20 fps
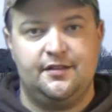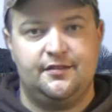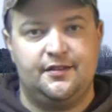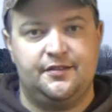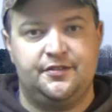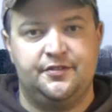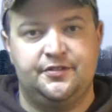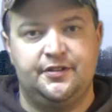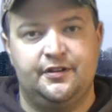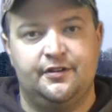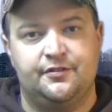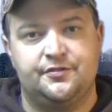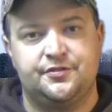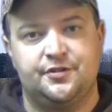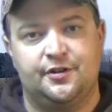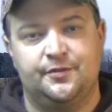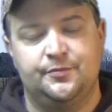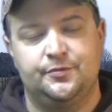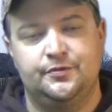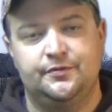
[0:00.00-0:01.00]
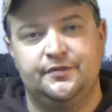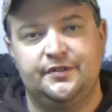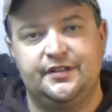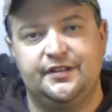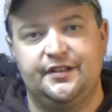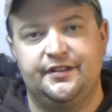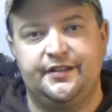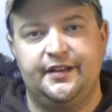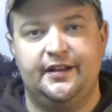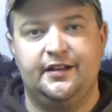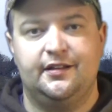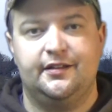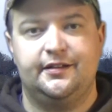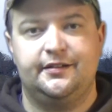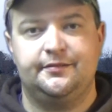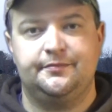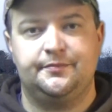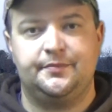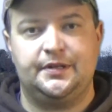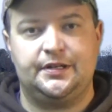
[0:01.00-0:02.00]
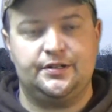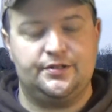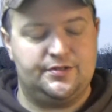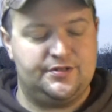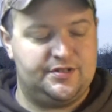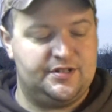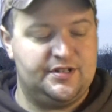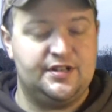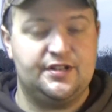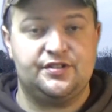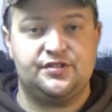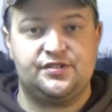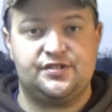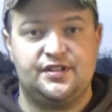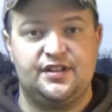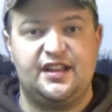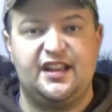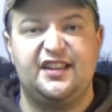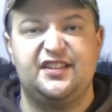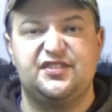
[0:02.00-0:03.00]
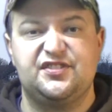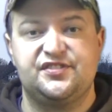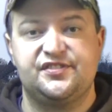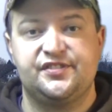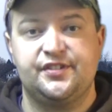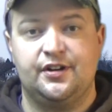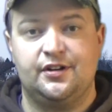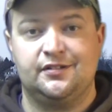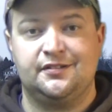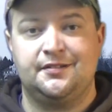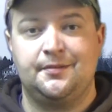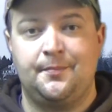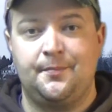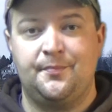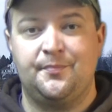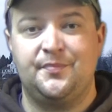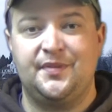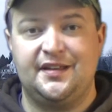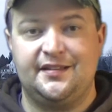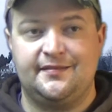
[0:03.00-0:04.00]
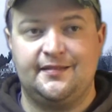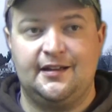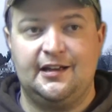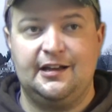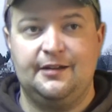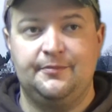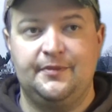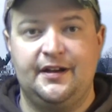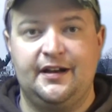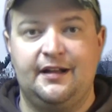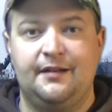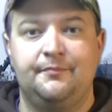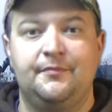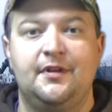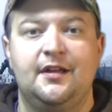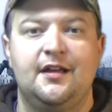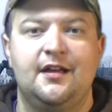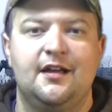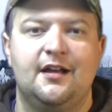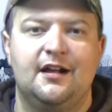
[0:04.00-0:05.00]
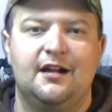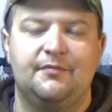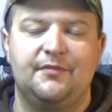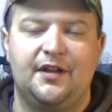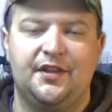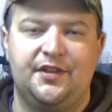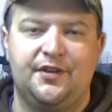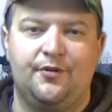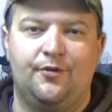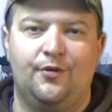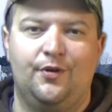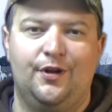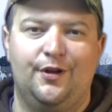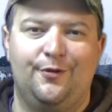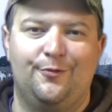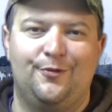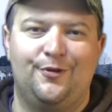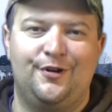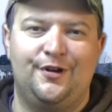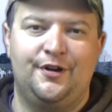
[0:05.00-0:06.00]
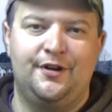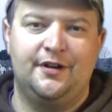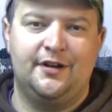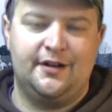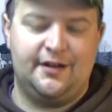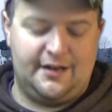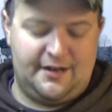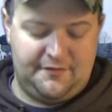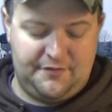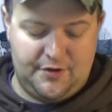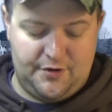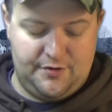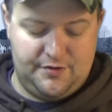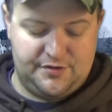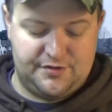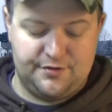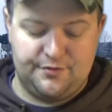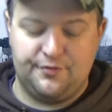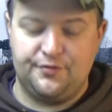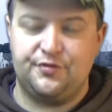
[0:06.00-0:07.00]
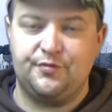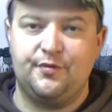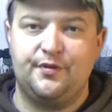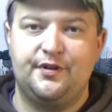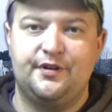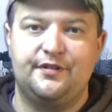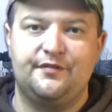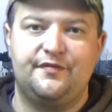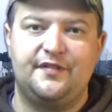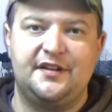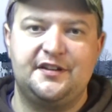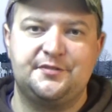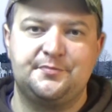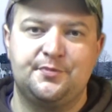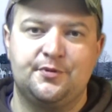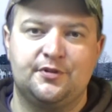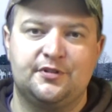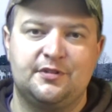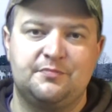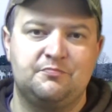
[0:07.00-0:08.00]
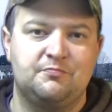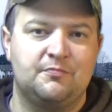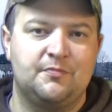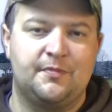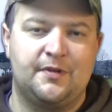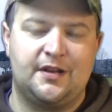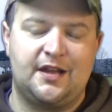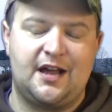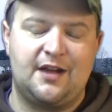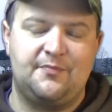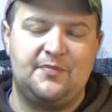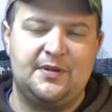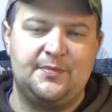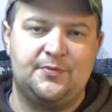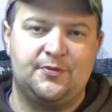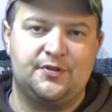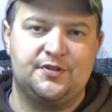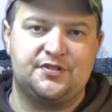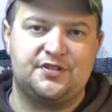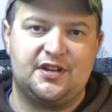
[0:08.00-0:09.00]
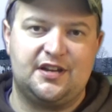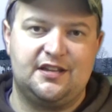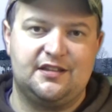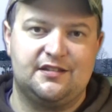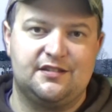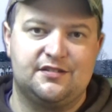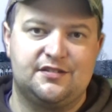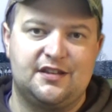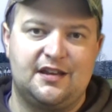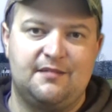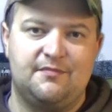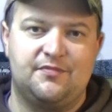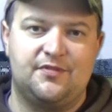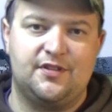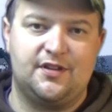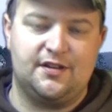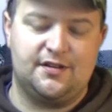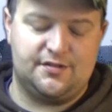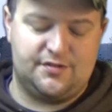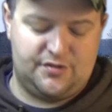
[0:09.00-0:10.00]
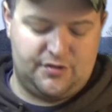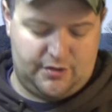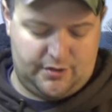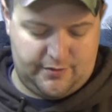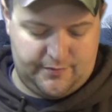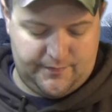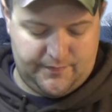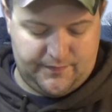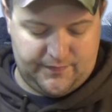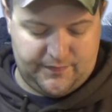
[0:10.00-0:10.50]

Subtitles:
that the deer will start moving in the daylight, because this has sucked big time. And I'm not the only one. I've noticed on Twitter and Facebook that a lot of people are saying the same thing. So